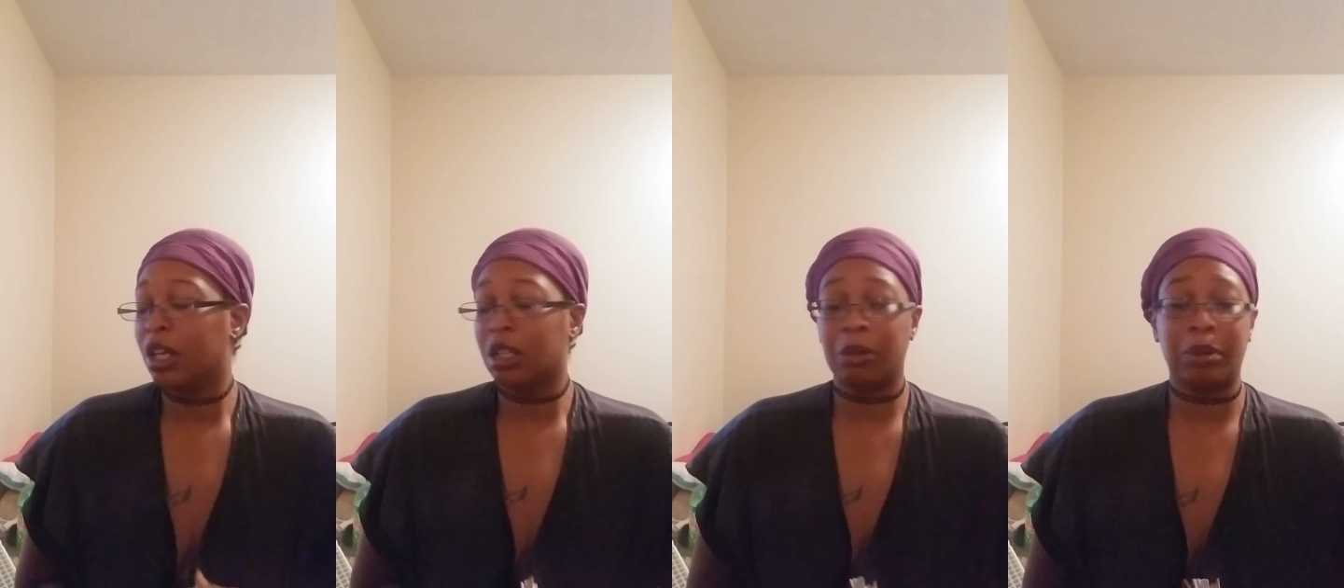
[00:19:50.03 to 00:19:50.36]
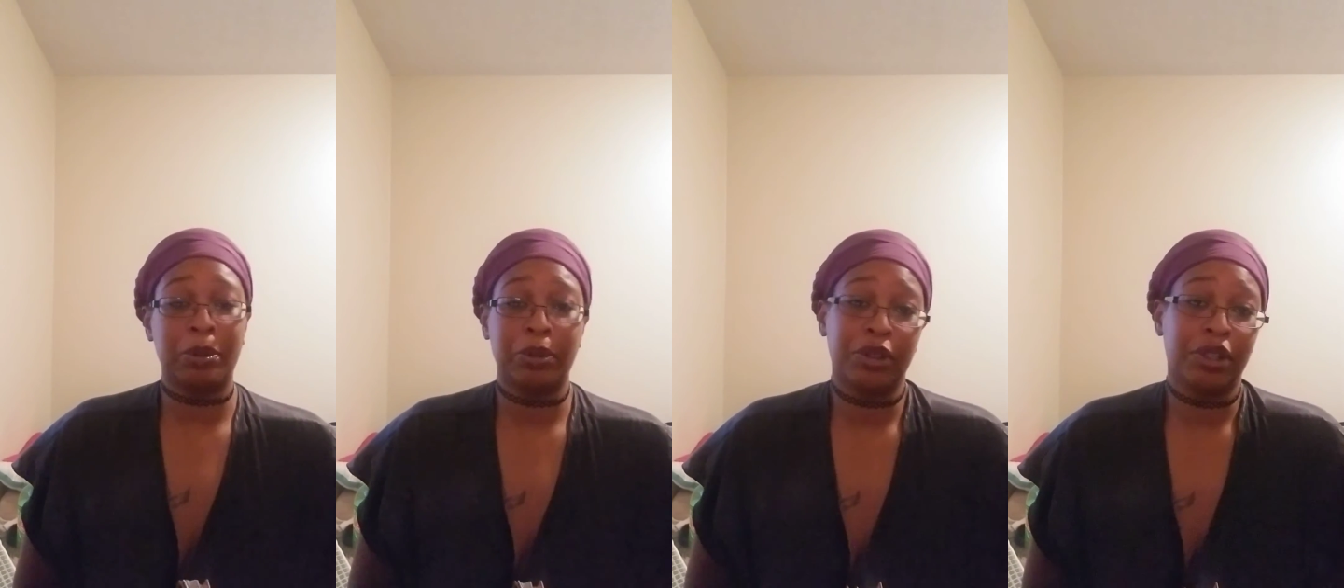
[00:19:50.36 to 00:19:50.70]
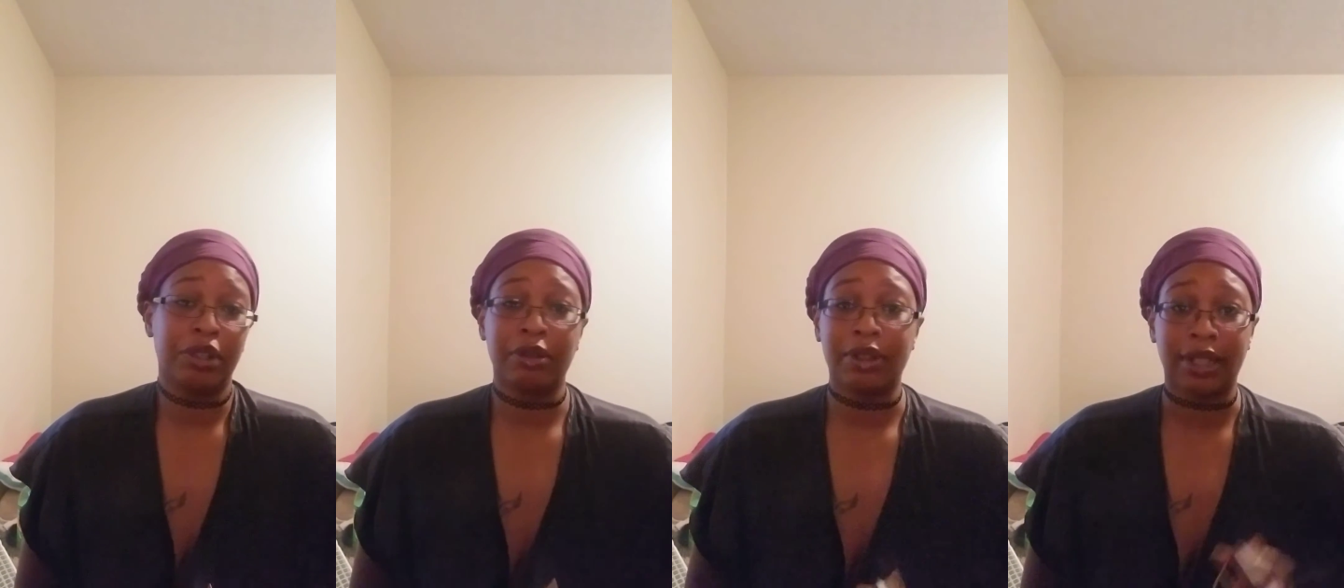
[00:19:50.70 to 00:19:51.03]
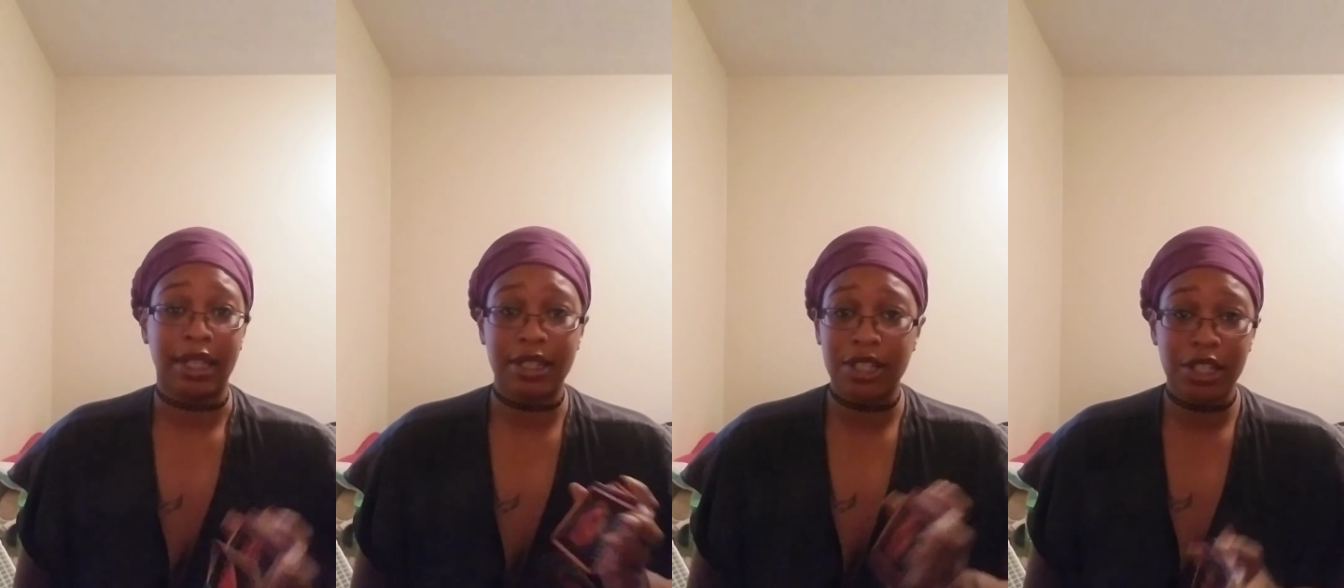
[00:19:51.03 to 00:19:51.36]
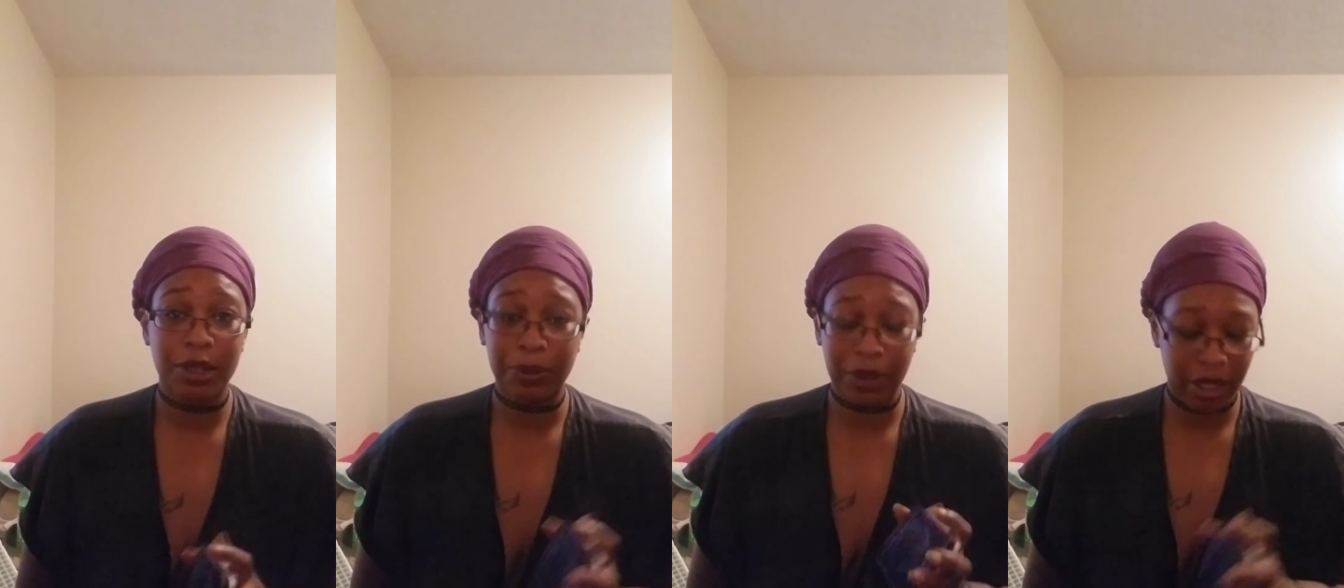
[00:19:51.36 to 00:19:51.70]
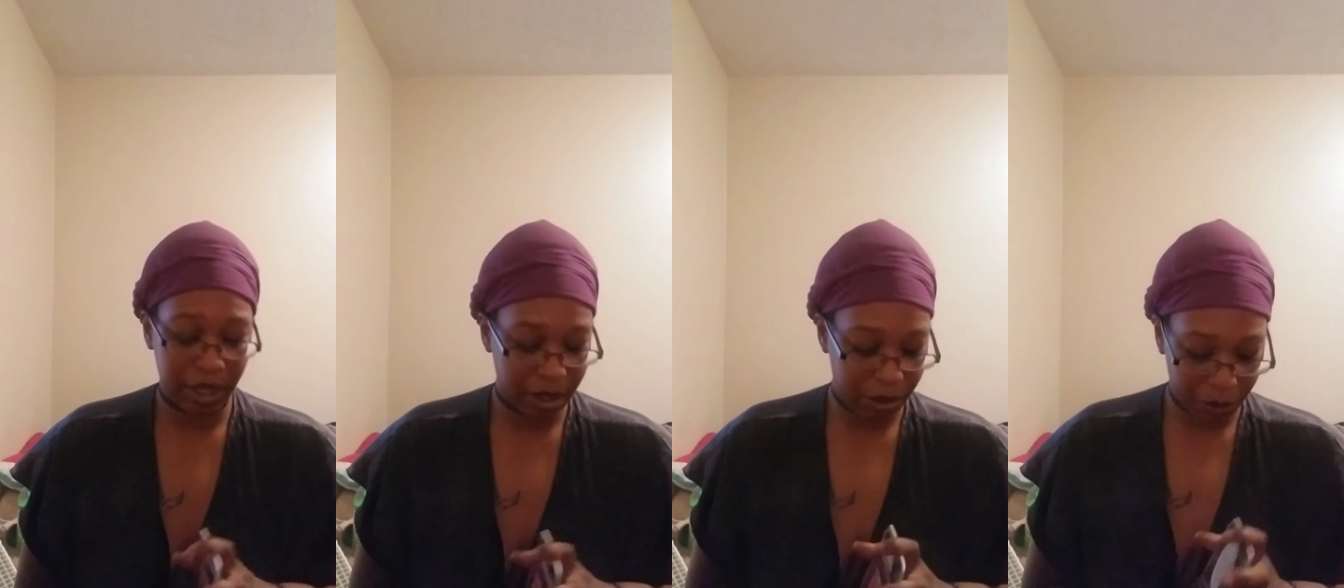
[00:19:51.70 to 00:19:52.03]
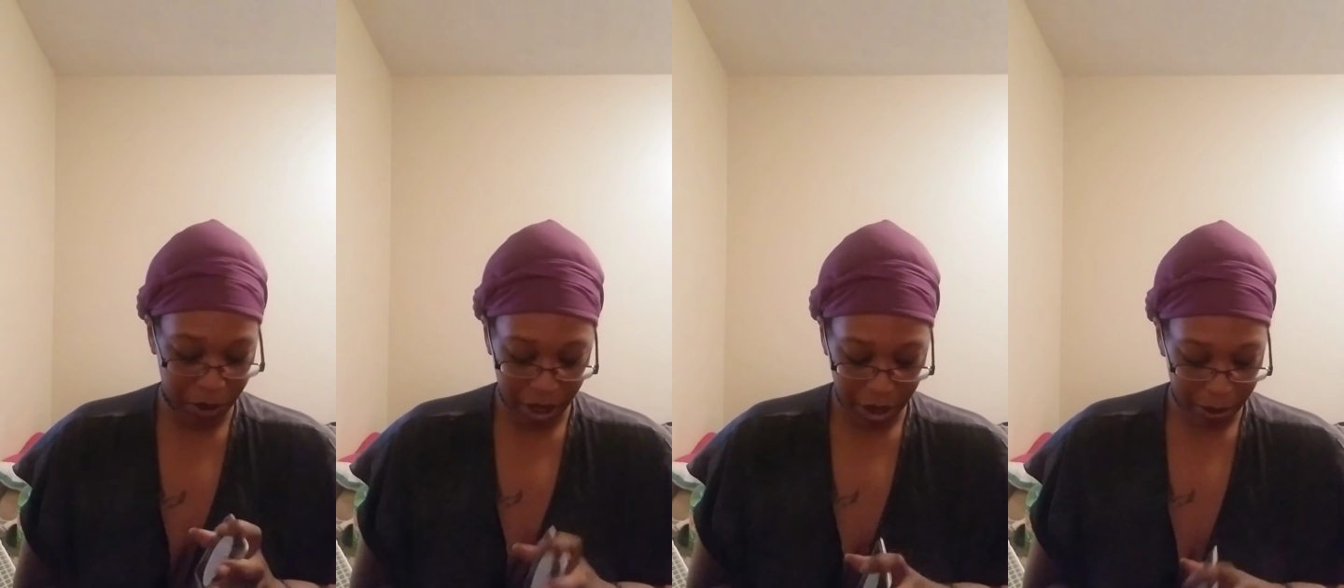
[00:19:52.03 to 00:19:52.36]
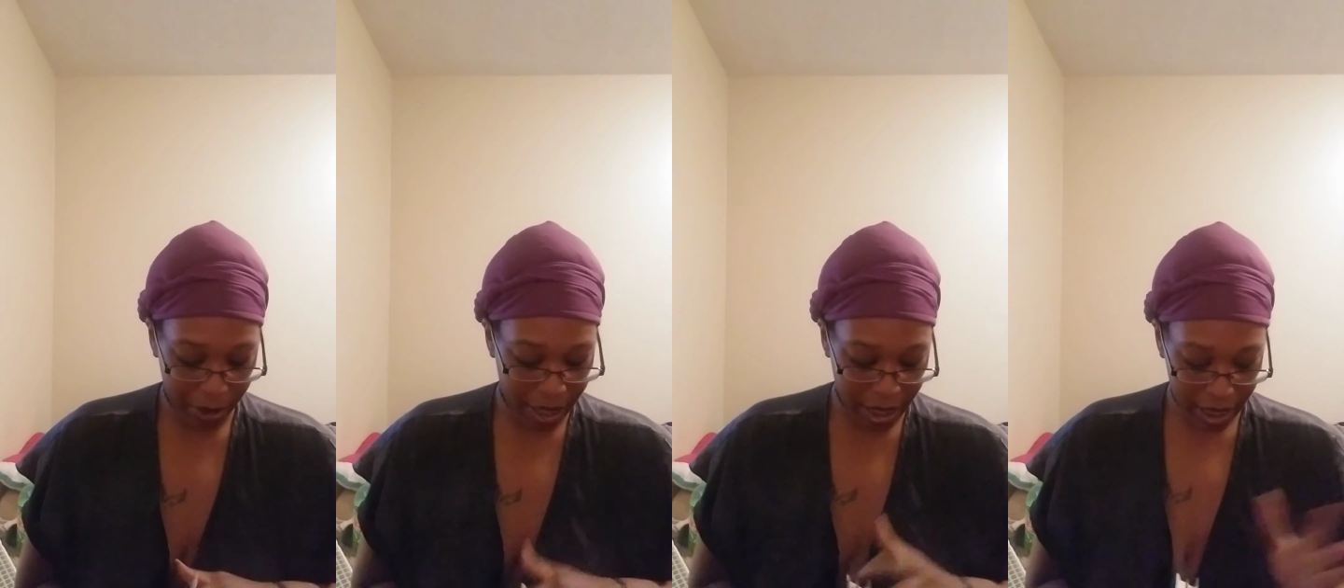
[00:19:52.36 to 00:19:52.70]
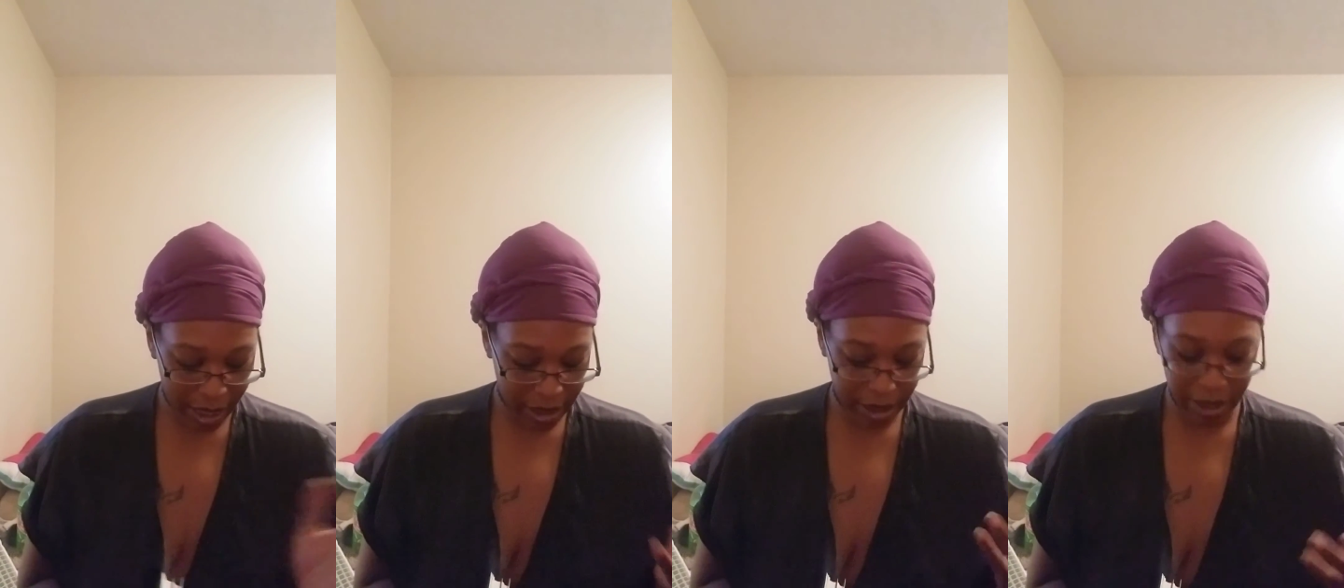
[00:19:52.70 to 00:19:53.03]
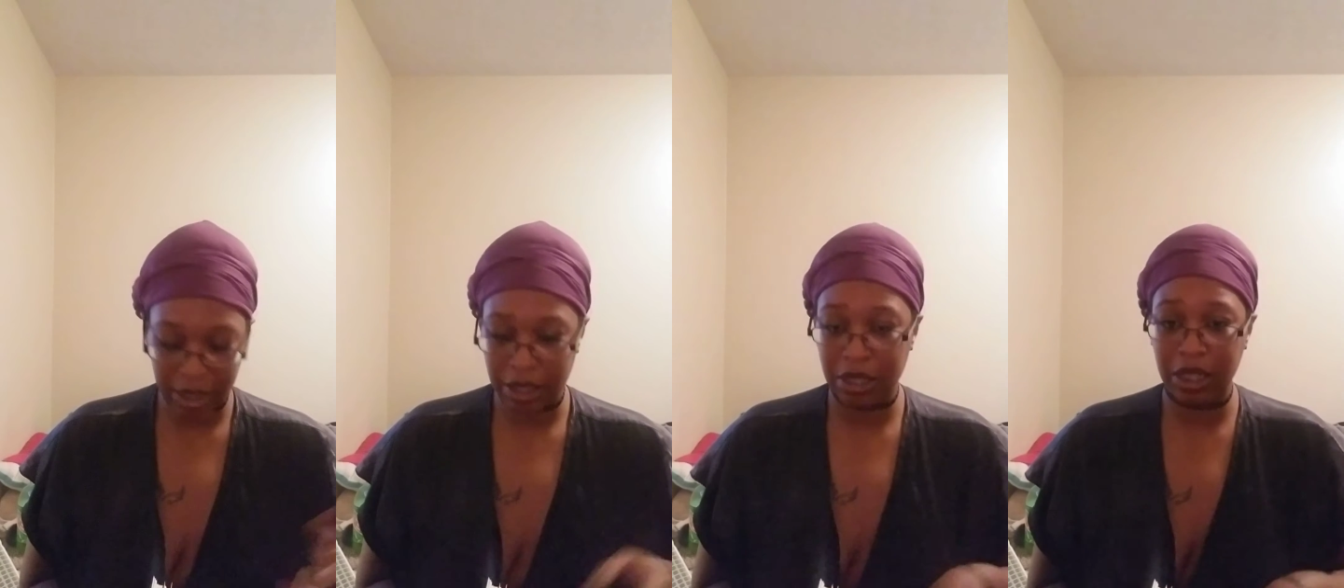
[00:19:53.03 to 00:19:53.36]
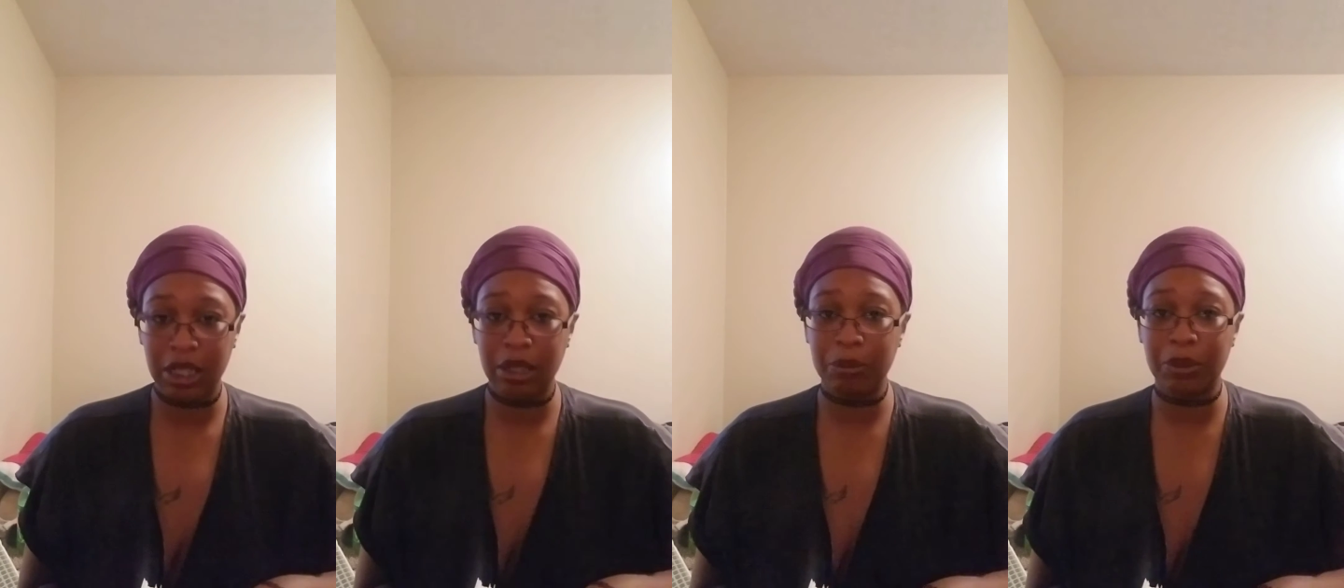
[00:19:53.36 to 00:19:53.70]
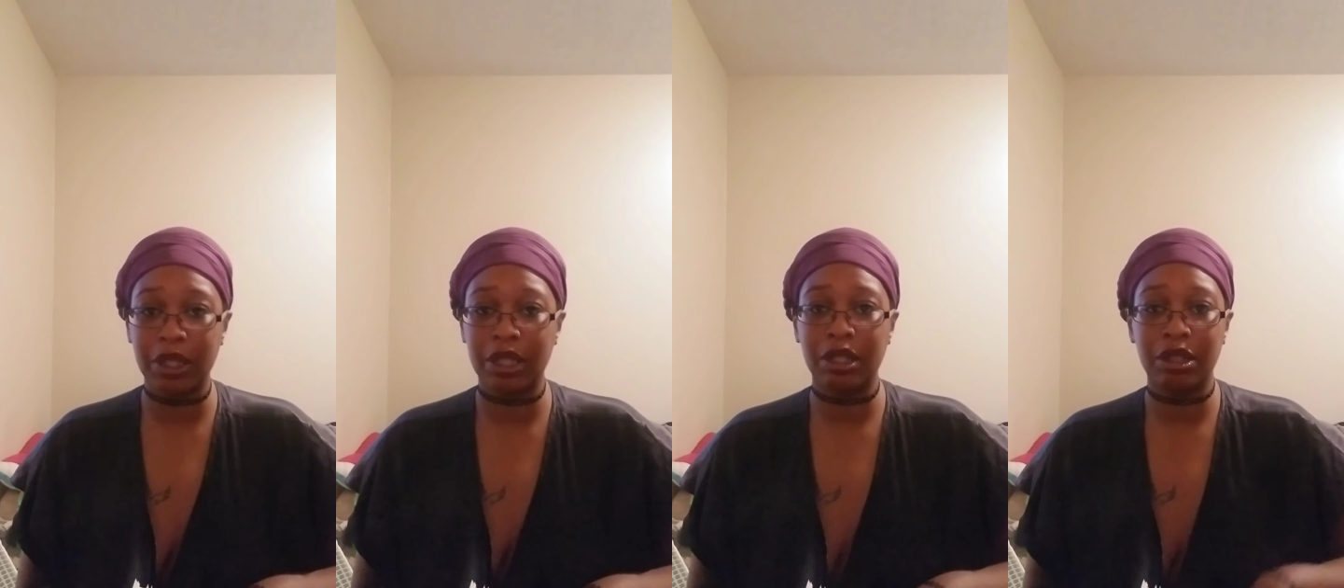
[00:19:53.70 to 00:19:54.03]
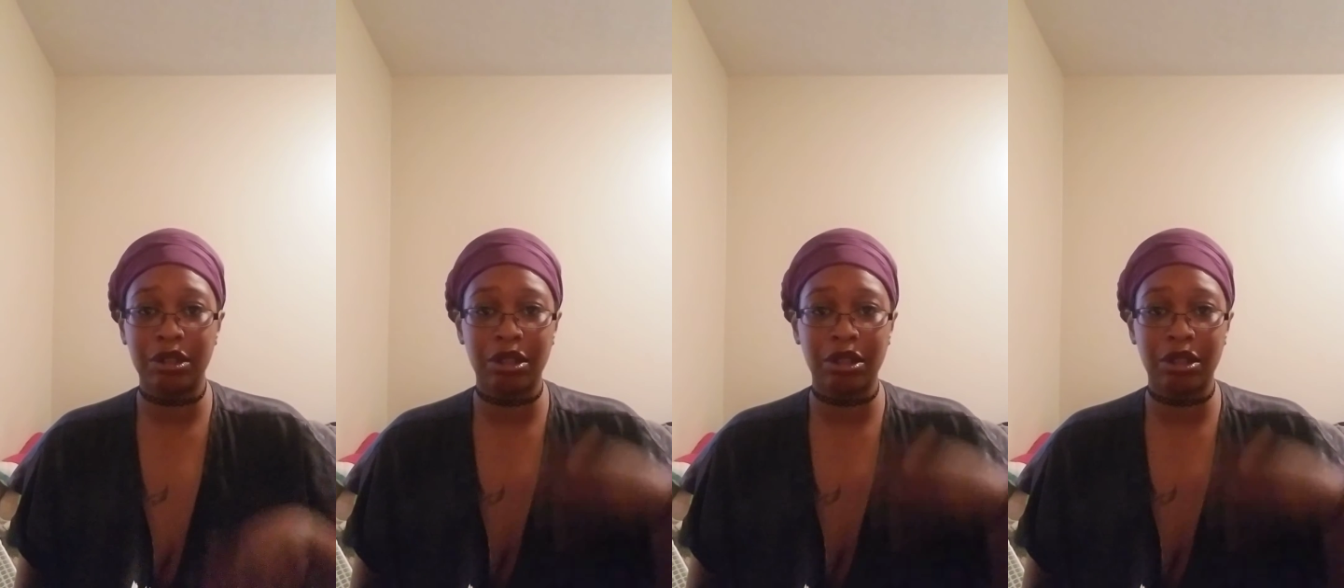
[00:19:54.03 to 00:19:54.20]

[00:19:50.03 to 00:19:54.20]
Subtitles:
The people you're in a relationship with might not necessarily be,